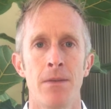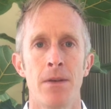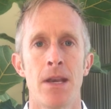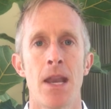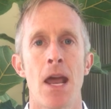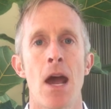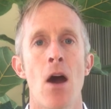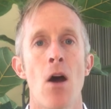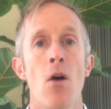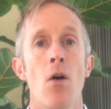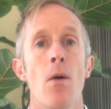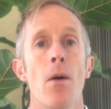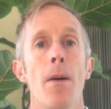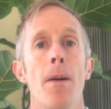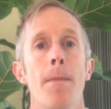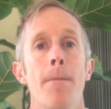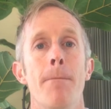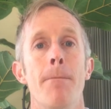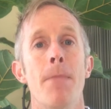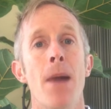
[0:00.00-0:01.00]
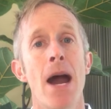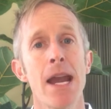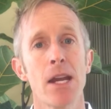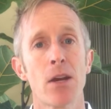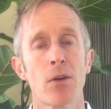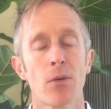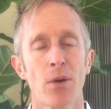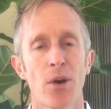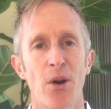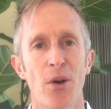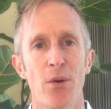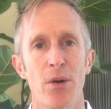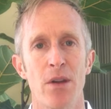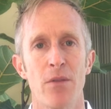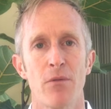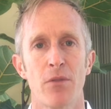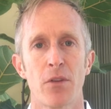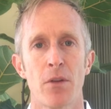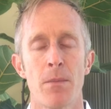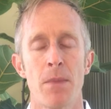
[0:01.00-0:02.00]
Now, micro
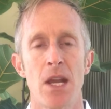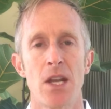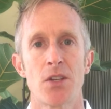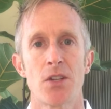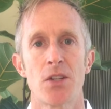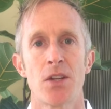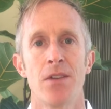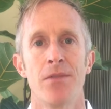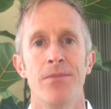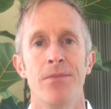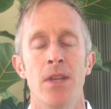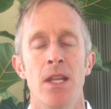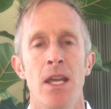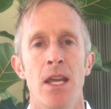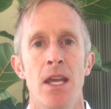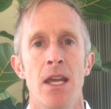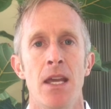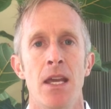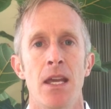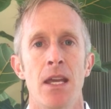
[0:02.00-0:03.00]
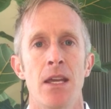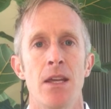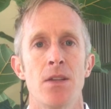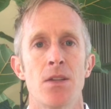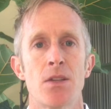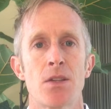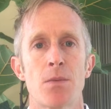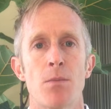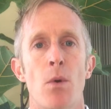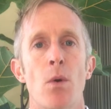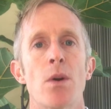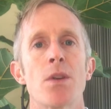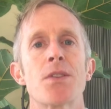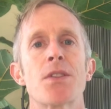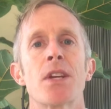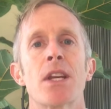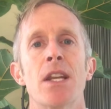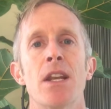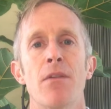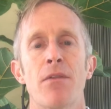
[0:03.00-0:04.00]
inflammation is more
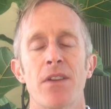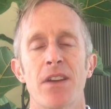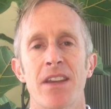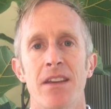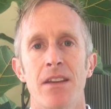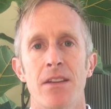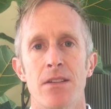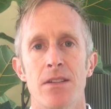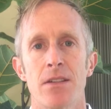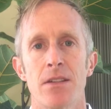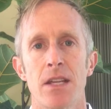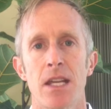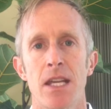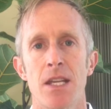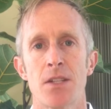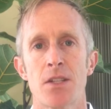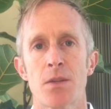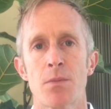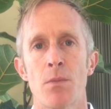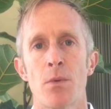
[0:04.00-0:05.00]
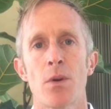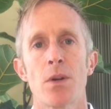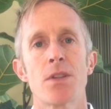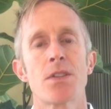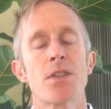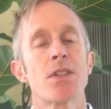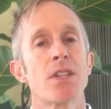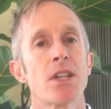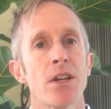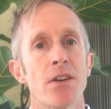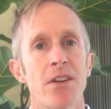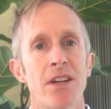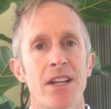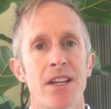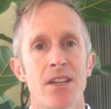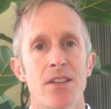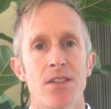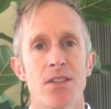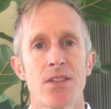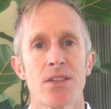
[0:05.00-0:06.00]
significant, it's more
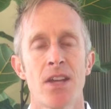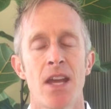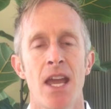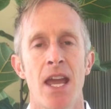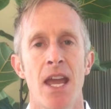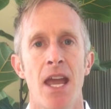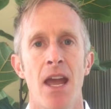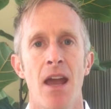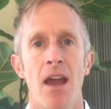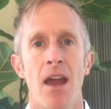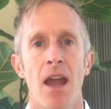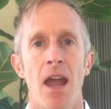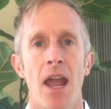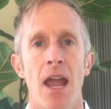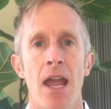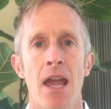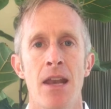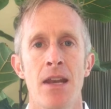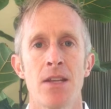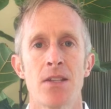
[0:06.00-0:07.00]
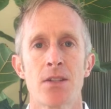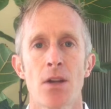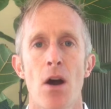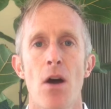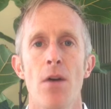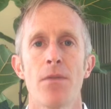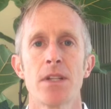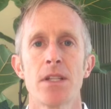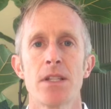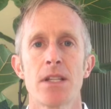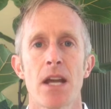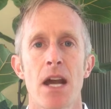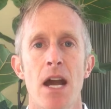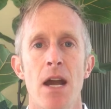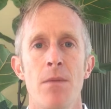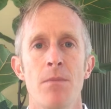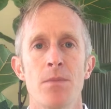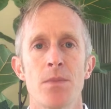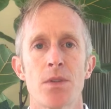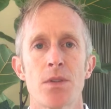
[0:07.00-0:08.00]
serious, and it's
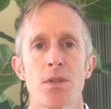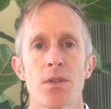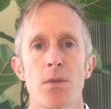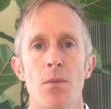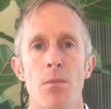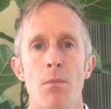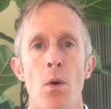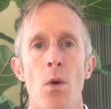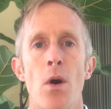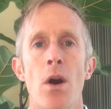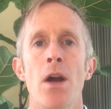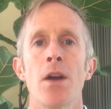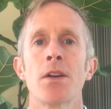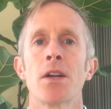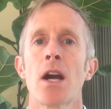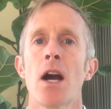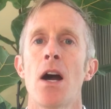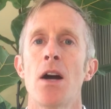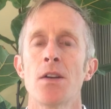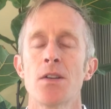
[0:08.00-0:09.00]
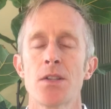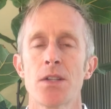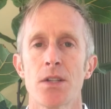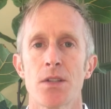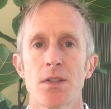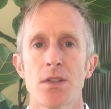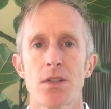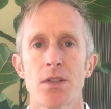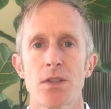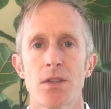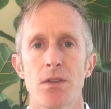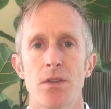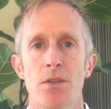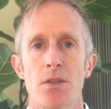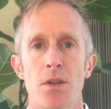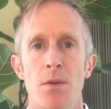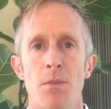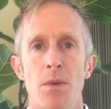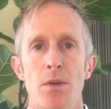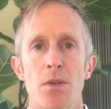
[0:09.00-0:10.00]
oftentimes more unconscious
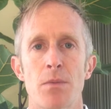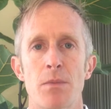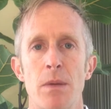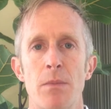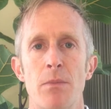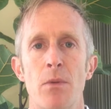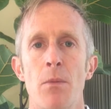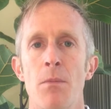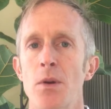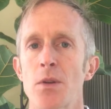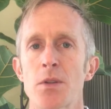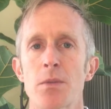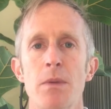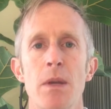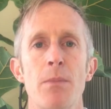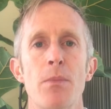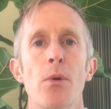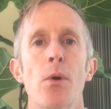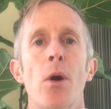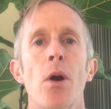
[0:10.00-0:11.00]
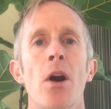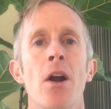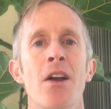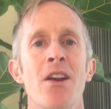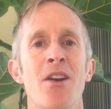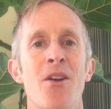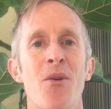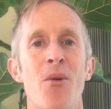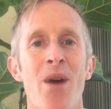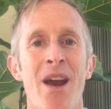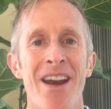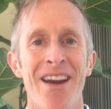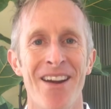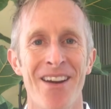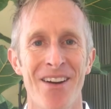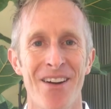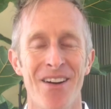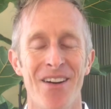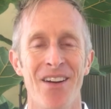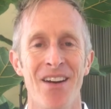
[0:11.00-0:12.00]
to most people. Most people are
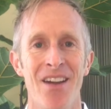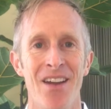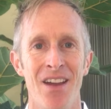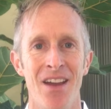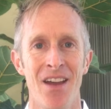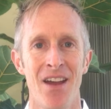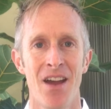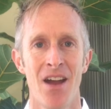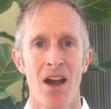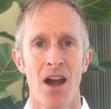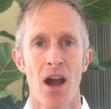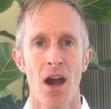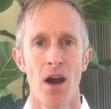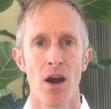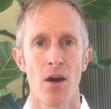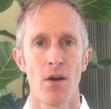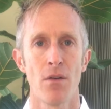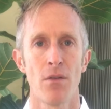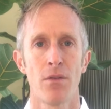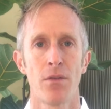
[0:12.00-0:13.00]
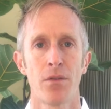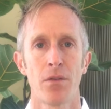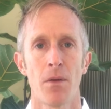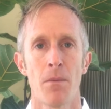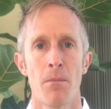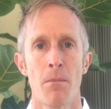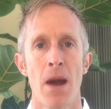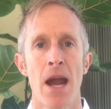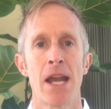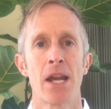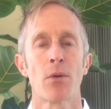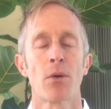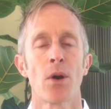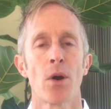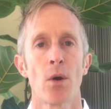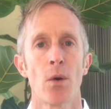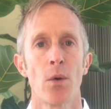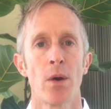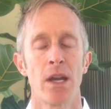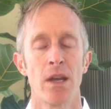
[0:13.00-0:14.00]
unaware of
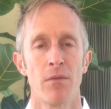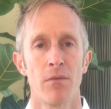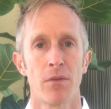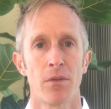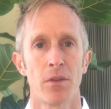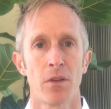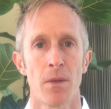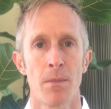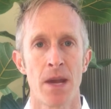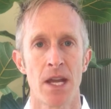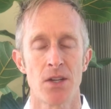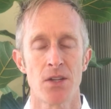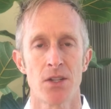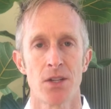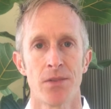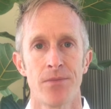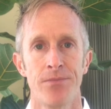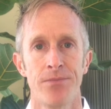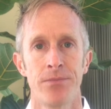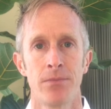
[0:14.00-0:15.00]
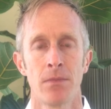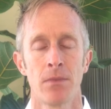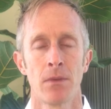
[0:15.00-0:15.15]
micro inflammation.